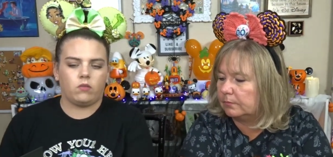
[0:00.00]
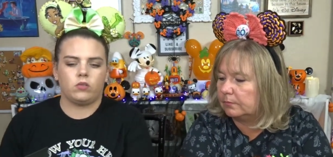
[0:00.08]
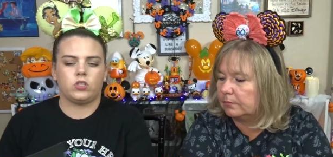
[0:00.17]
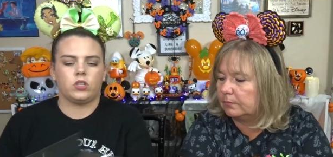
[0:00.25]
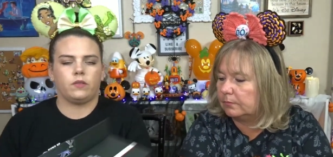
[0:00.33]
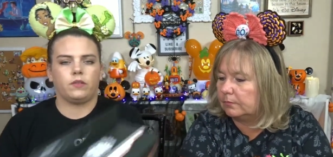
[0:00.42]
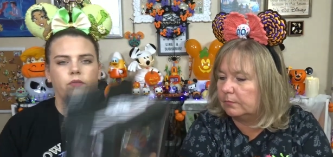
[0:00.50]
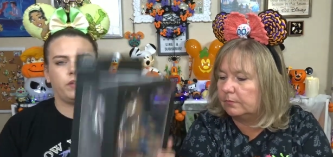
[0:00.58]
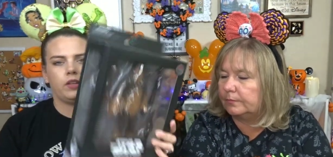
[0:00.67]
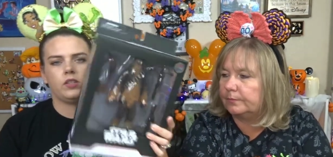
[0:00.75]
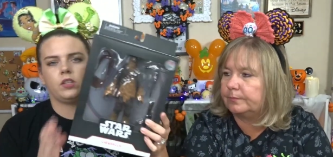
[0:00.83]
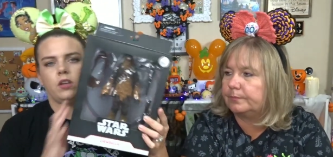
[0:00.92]
Speaker 1: we'll start with
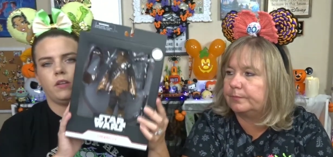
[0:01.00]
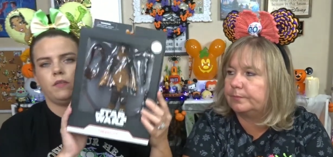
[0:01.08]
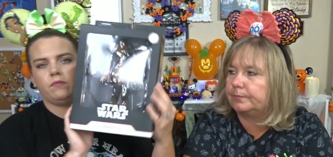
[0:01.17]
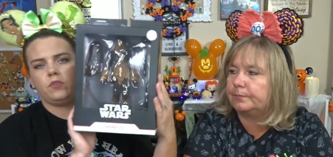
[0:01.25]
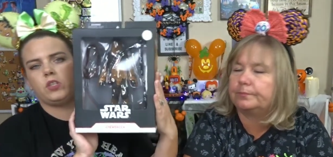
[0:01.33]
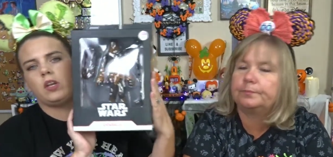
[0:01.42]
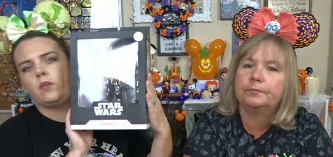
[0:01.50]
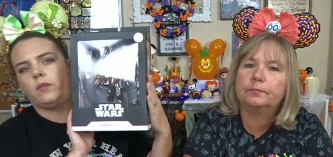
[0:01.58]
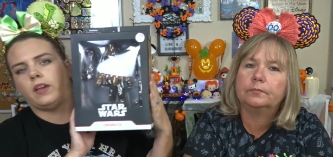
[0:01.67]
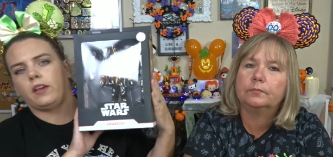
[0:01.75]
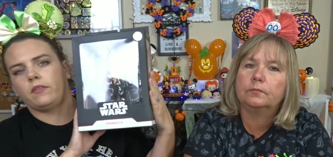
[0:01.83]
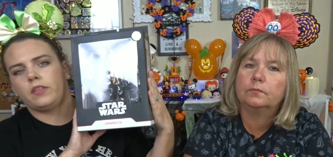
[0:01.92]
what you saw. So
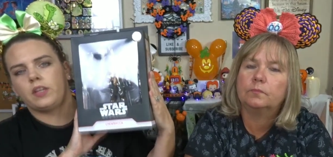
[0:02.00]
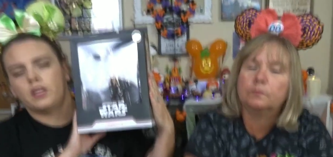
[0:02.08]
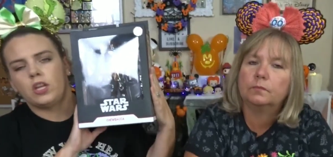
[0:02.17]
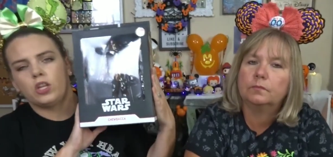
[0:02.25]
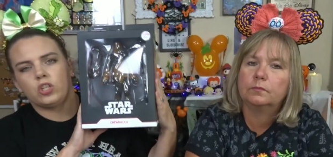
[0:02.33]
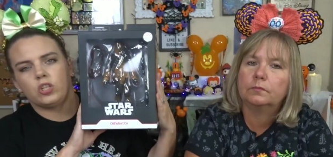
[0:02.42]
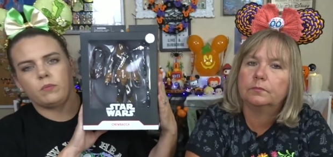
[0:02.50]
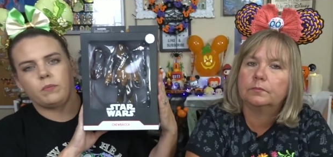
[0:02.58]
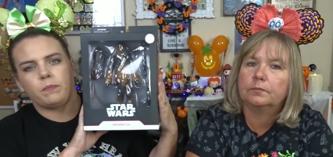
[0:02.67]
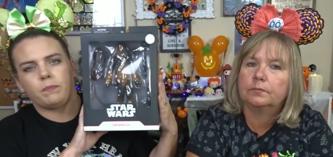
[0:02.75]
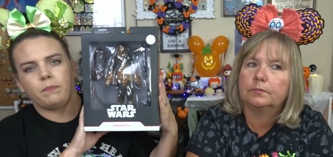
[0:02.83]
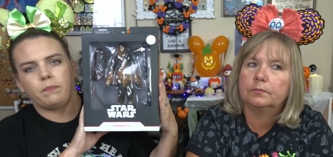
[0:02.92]
we have the chip.
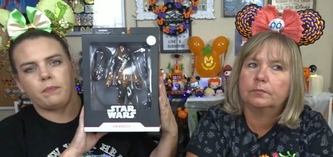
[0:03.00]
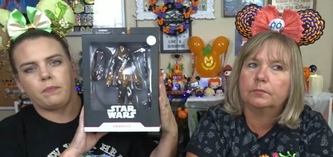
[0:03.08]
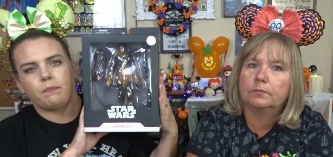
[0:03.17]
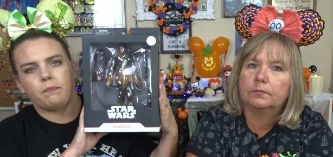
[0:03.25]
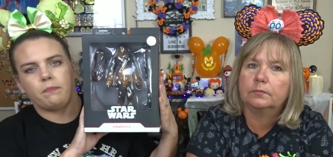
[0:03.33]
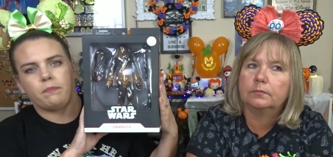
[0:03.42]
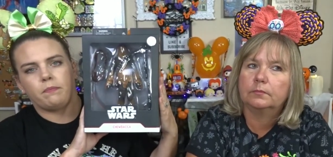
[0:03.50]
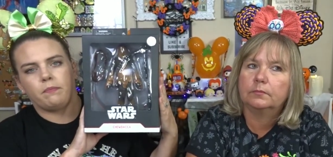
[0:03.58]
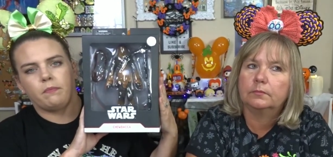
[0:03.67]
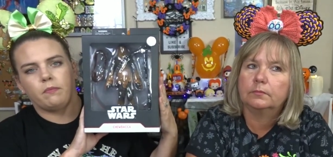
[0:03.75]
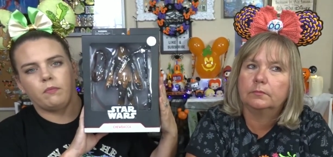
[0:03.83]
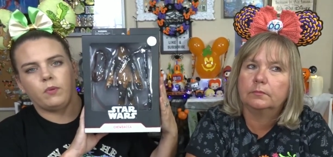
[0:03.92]

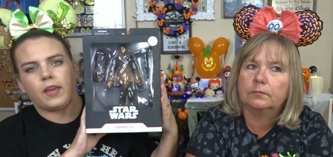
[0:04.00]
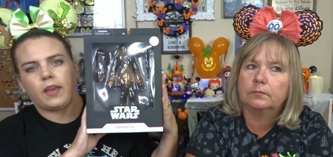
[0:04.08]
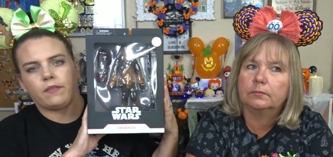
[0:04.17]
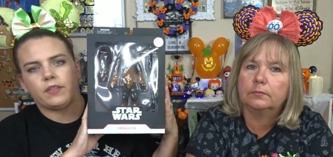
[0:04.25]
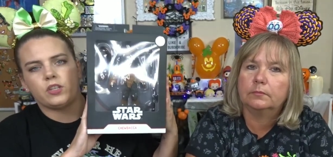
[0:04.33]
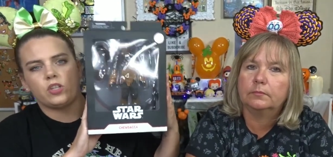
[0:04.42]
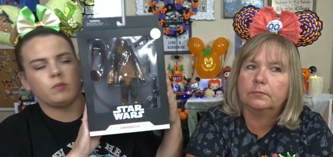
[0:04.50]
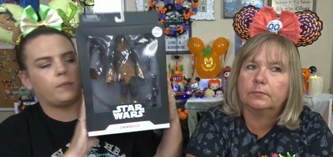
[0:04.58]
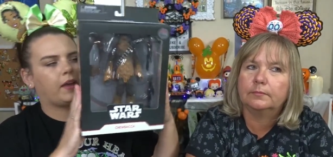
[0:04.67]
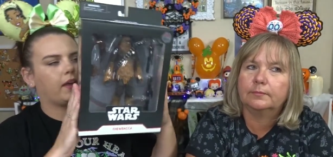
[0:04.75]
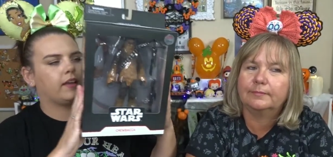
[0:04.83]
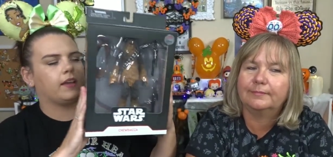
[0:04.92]
We have the
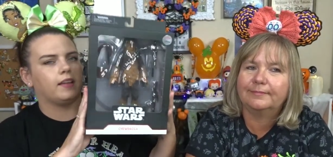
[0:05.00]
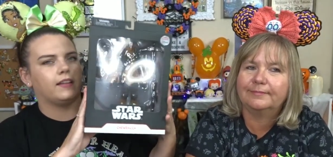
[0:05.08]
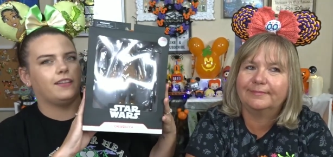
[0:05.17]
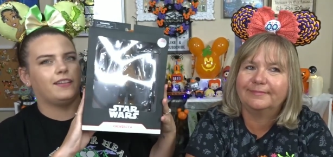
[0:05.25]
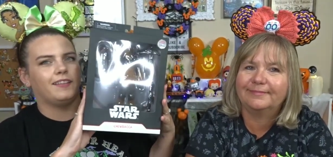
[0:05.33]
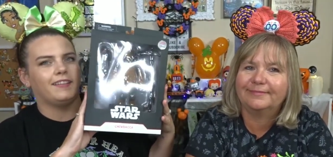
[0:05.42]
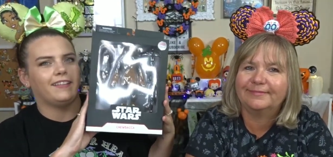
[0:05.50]
Chewbacca.